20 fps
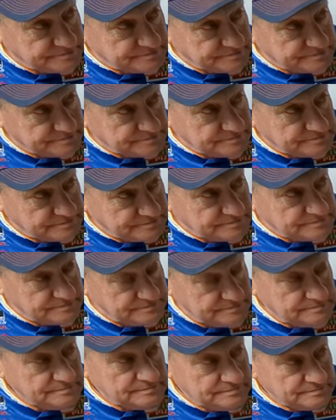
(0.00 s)

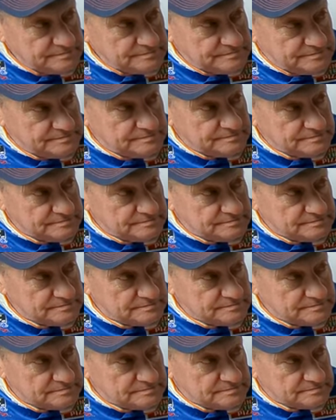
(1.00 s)

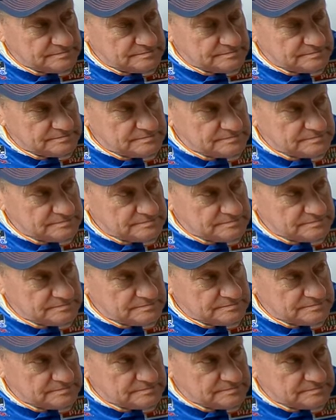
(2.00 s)

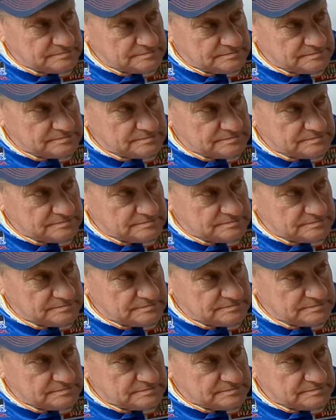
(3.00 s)
This person isn't speaking.